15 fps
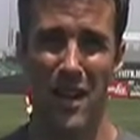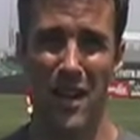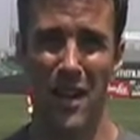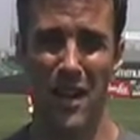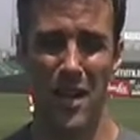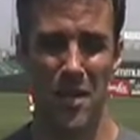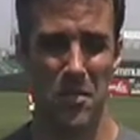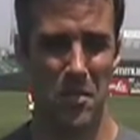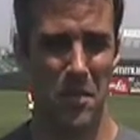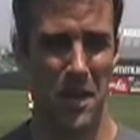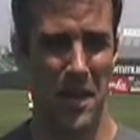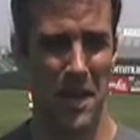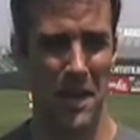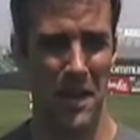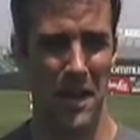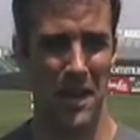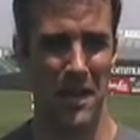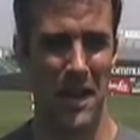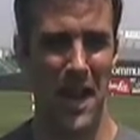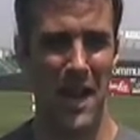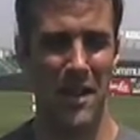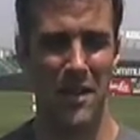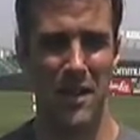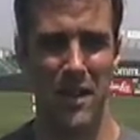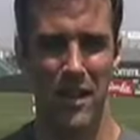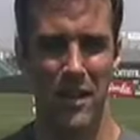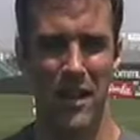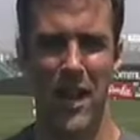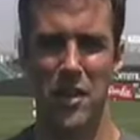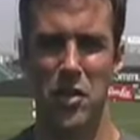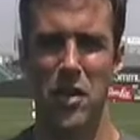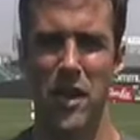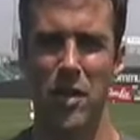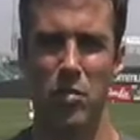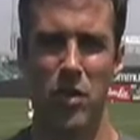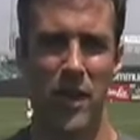and not trying to